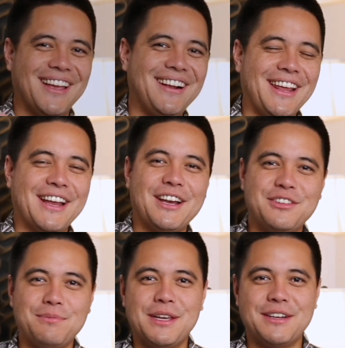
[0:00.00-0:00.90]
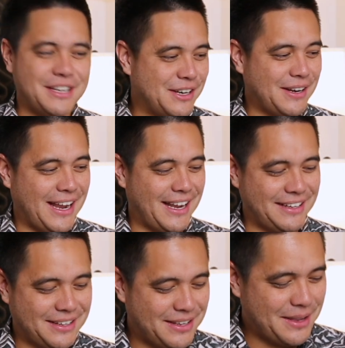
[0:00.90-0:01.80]
Hey guys, Mika here,
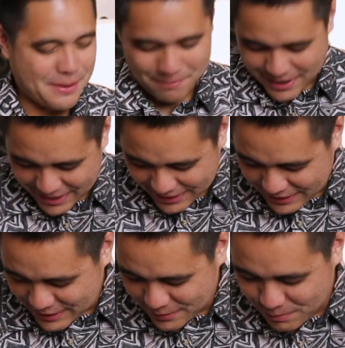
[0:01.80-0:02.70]
and man, I got a